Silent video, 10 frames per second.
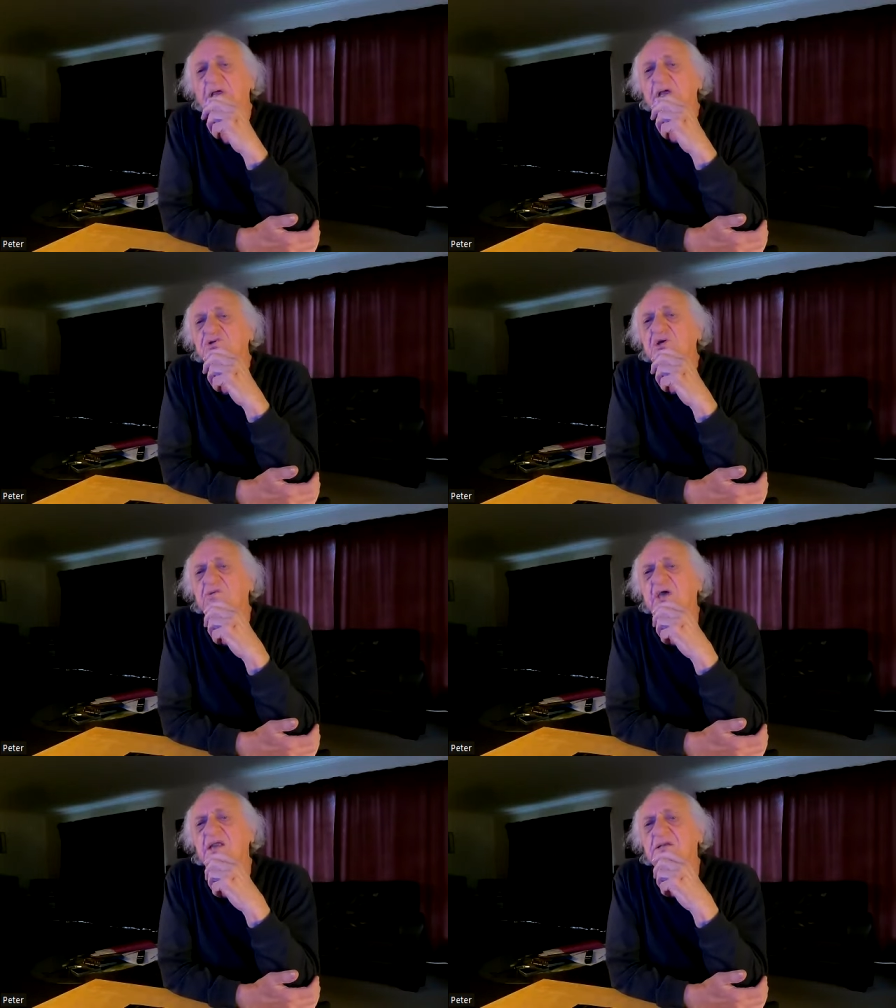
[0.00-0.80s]
Hmm. So
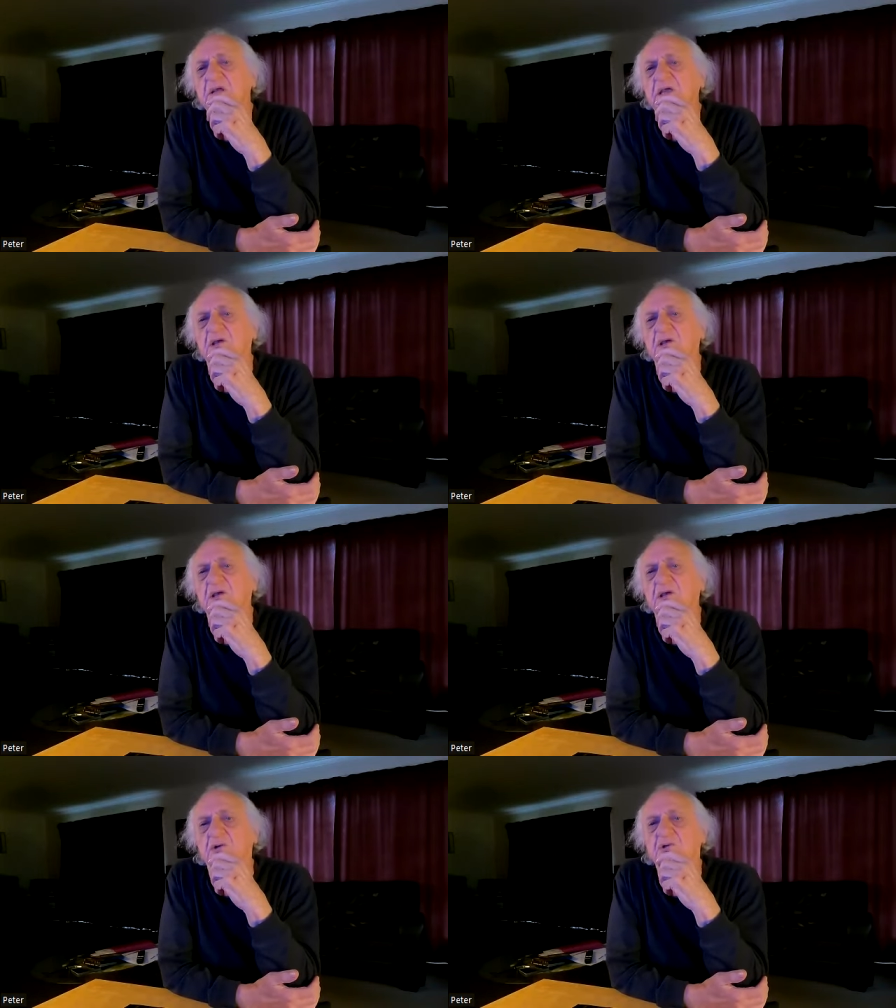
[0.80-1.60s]
then he got
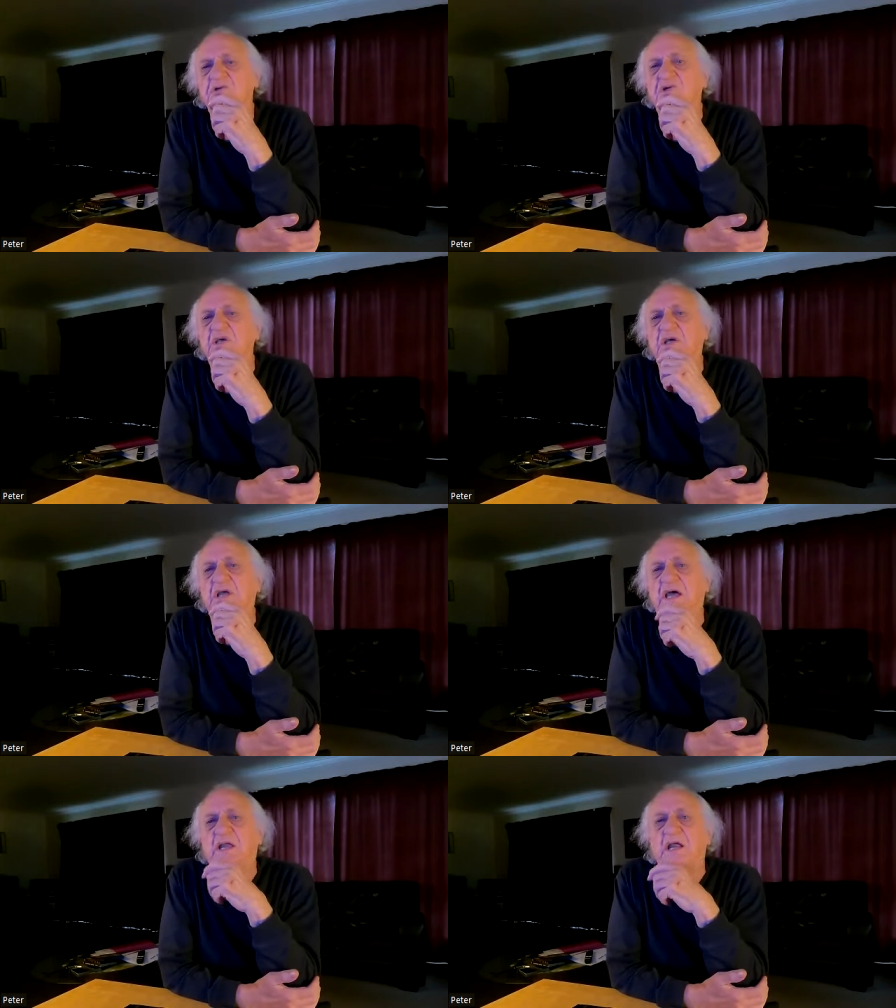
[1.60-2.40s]
to see it
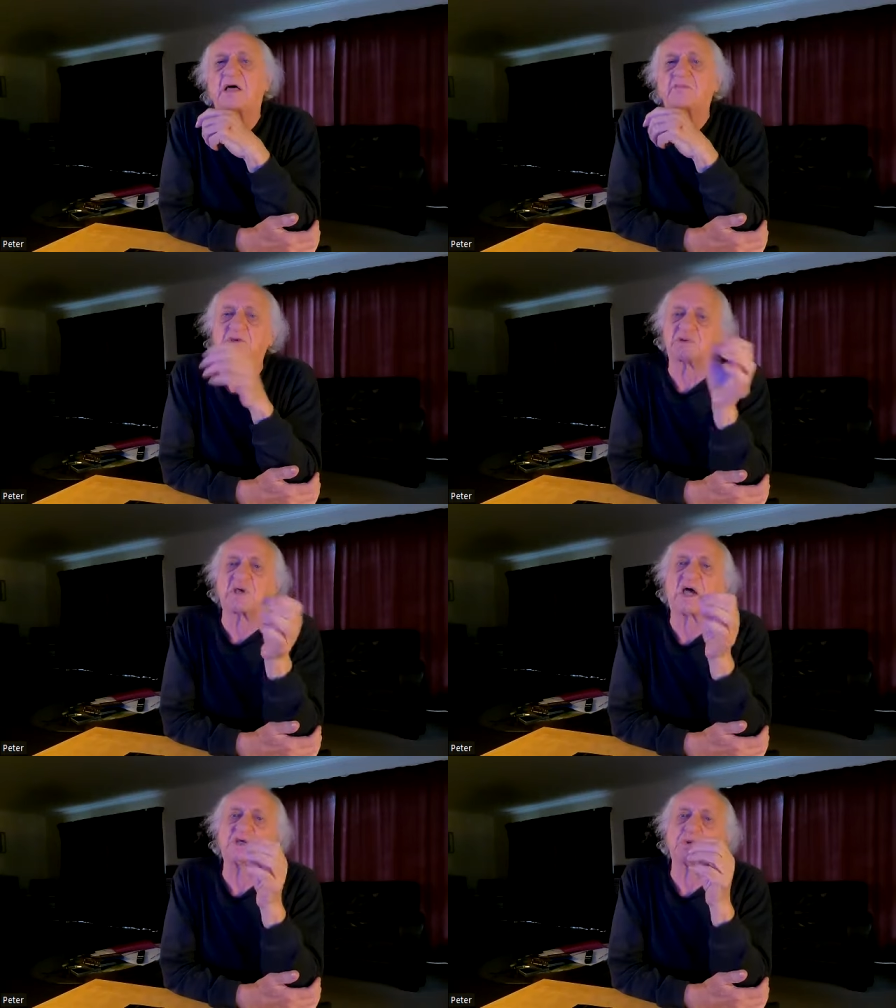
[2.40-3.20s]
at another
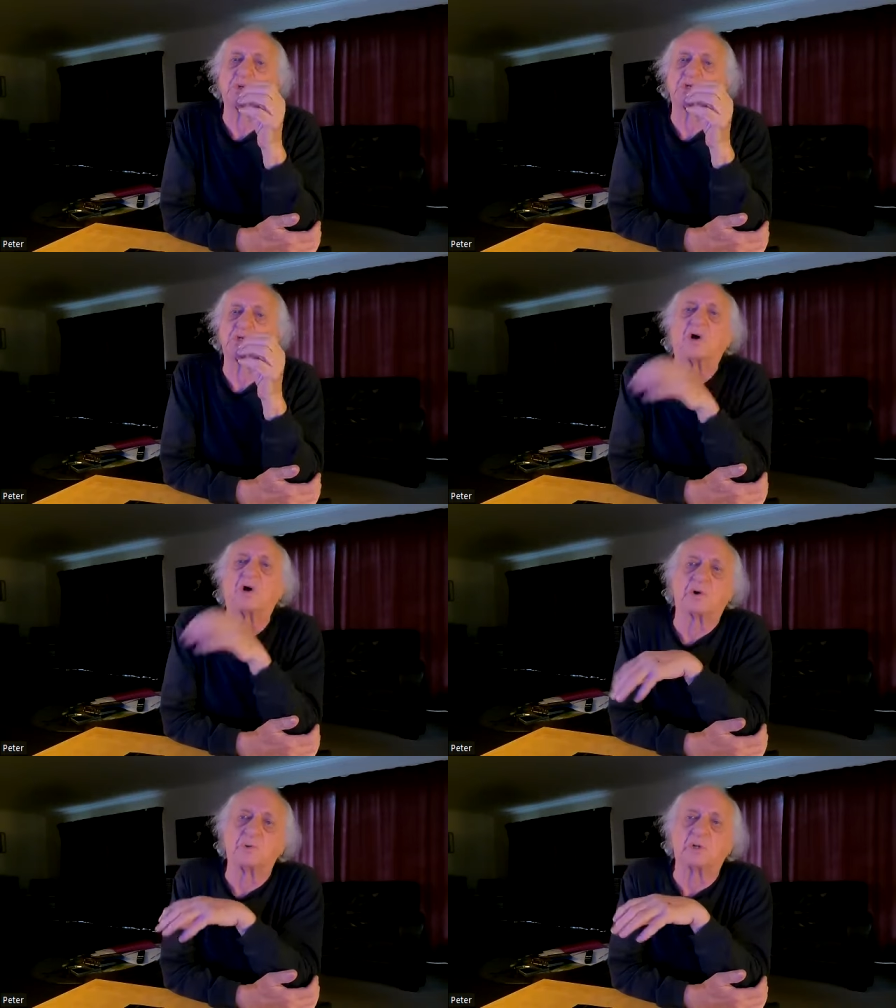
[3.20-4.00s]
stage, which was when I
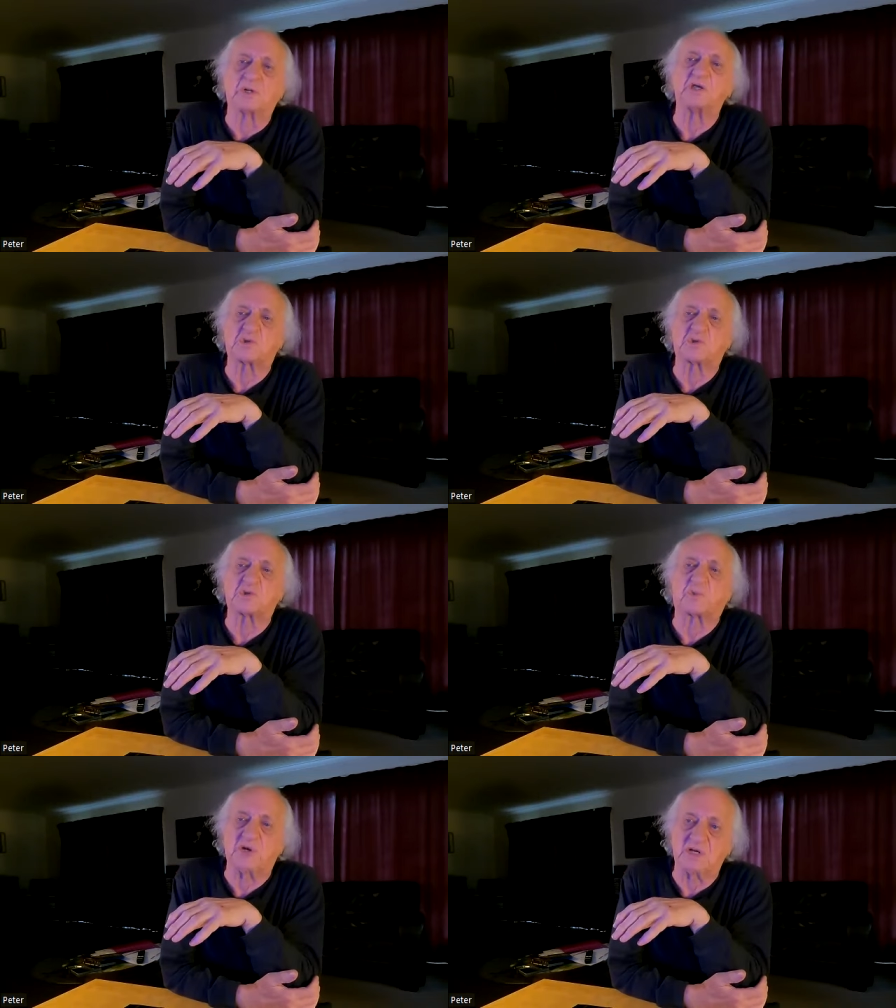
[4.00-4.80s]
got a release
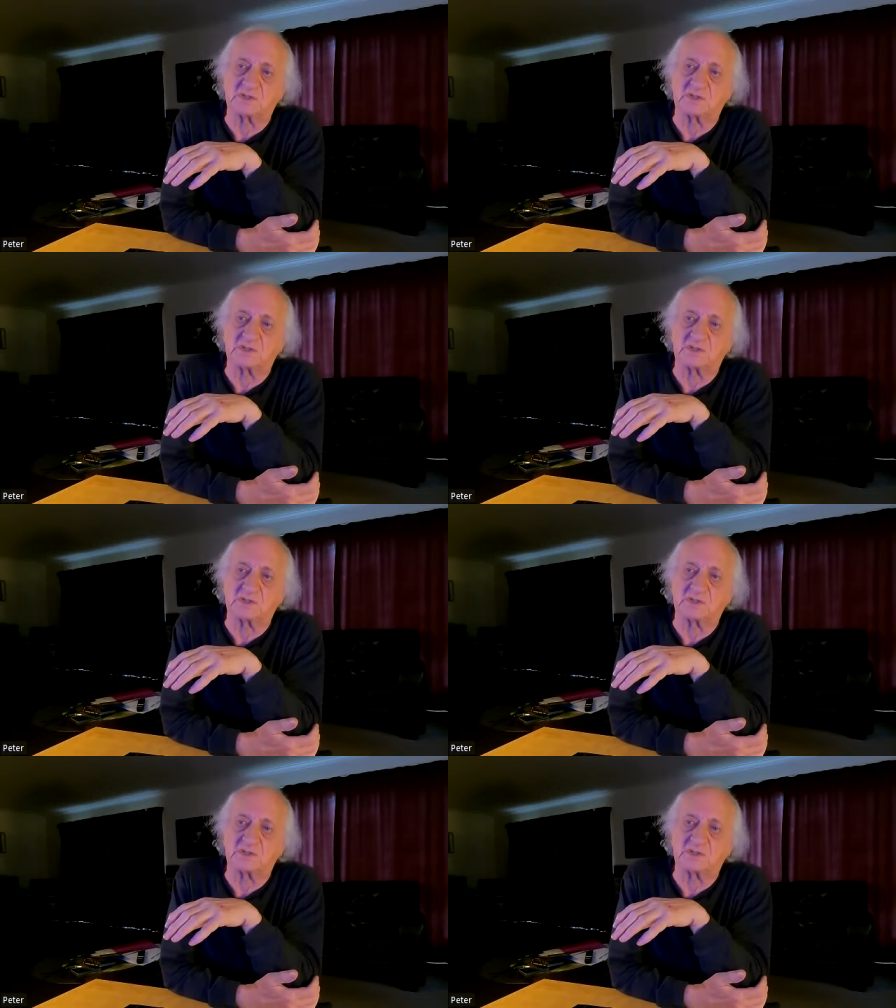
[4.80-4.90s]
print